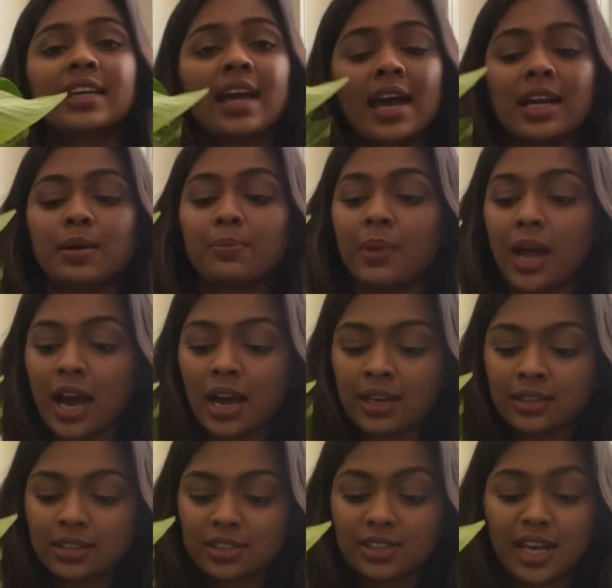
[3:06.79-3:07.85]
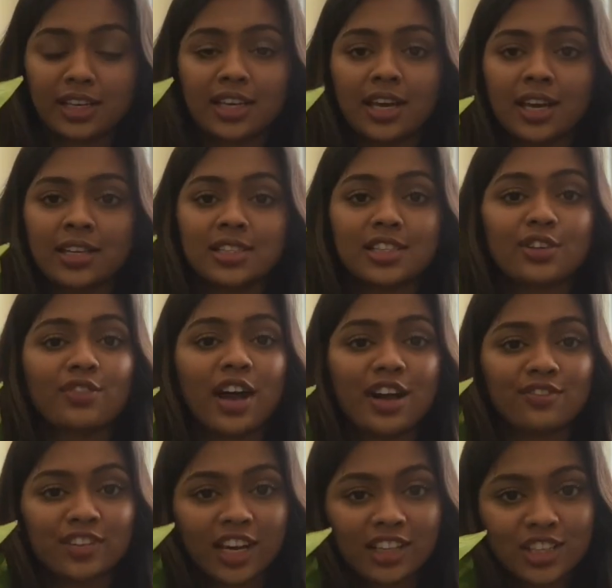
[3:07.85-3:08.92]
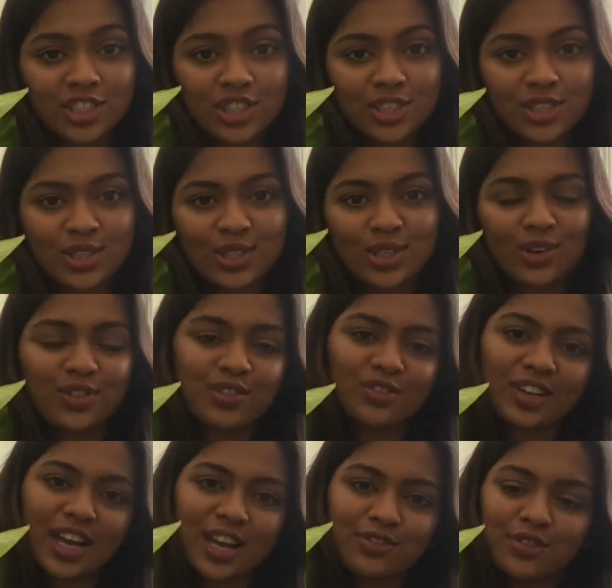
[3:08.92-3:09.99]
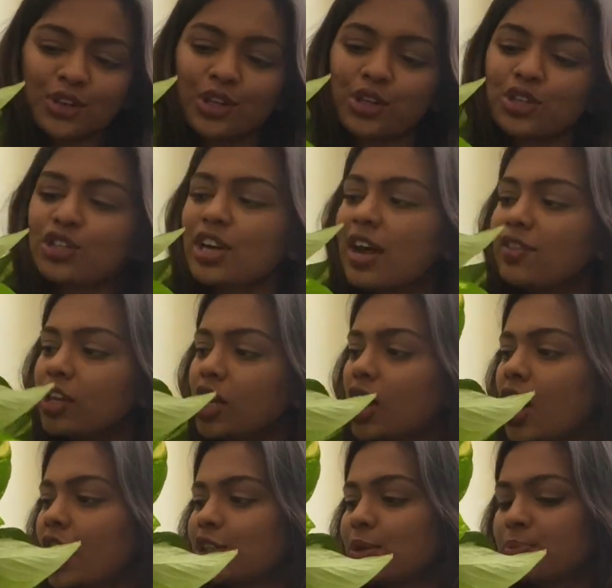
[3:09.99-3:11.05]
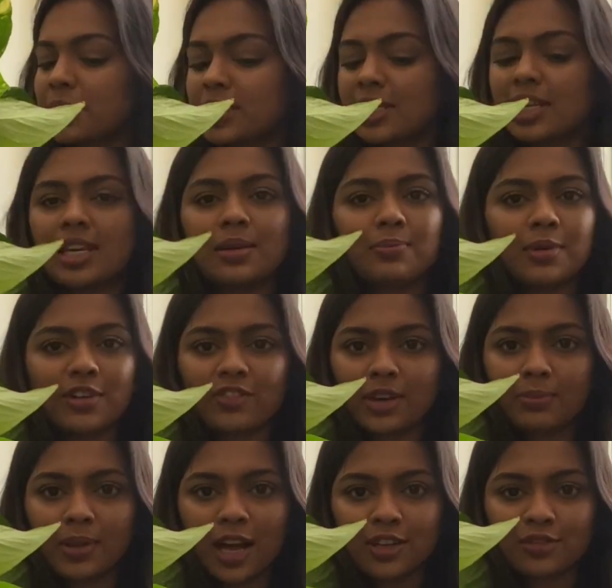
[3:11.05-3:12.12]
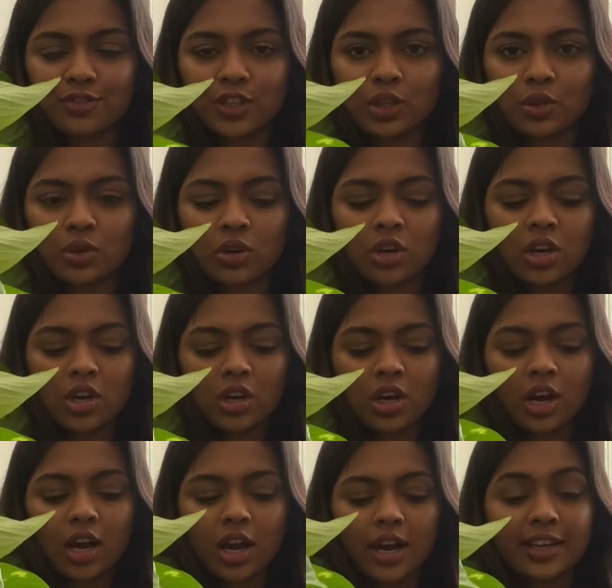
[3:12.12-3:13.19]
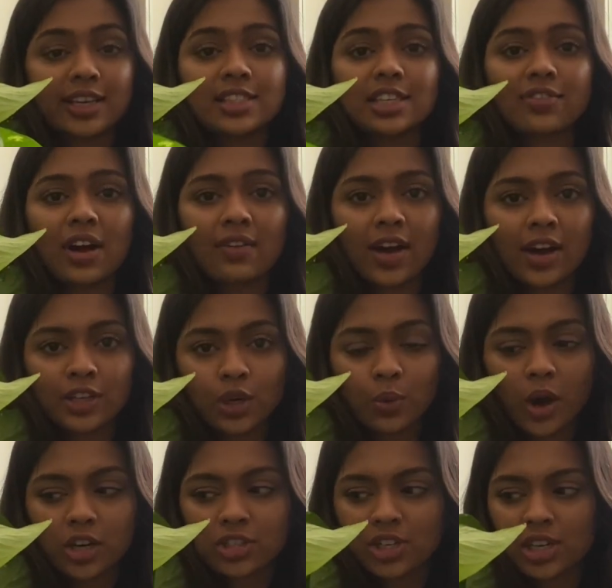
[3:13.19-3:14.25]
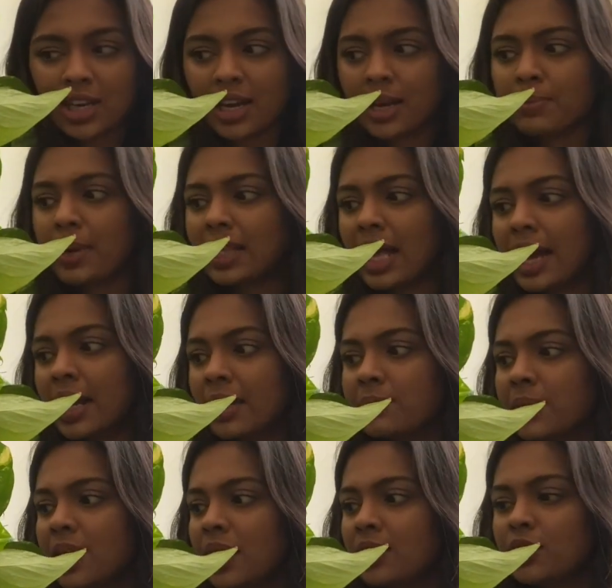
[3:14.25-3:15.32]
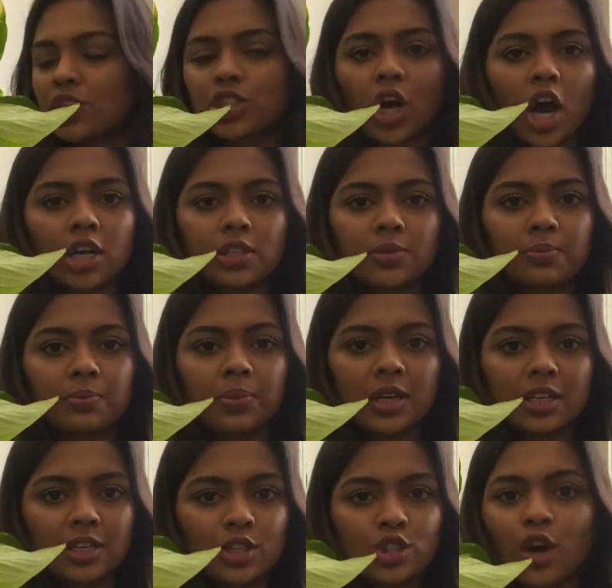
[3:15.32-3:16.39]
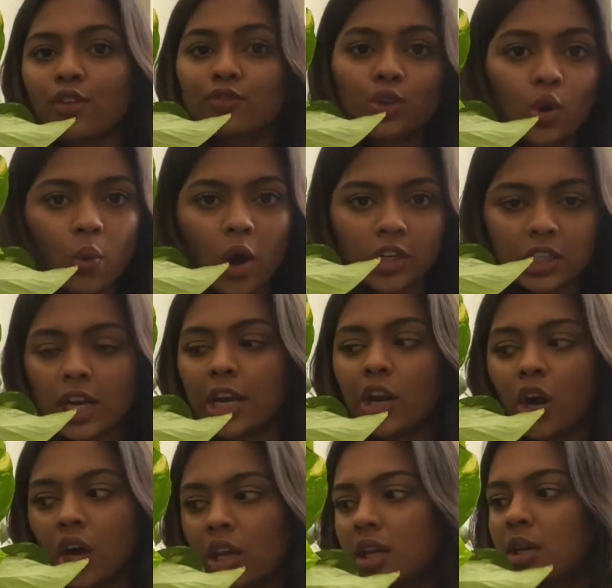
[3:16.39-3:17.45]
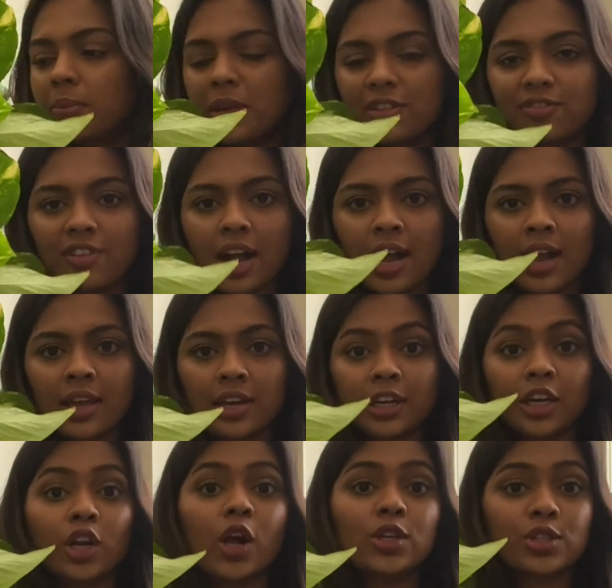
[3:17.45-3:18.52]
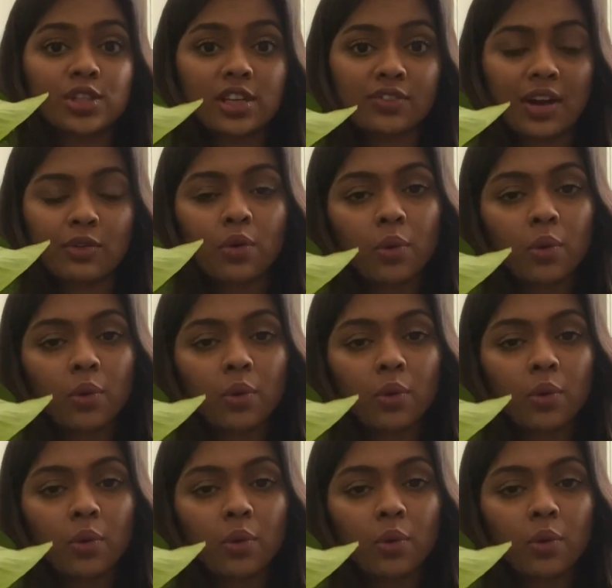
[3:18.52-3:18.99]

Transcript: again, a plant that can survive negligence. So if you're forgetful, you travel a lot, you're busy, perfect plant for you. It can survive underwatering, and by that I mean short periods of no water at all, it'll be fine. It can also survive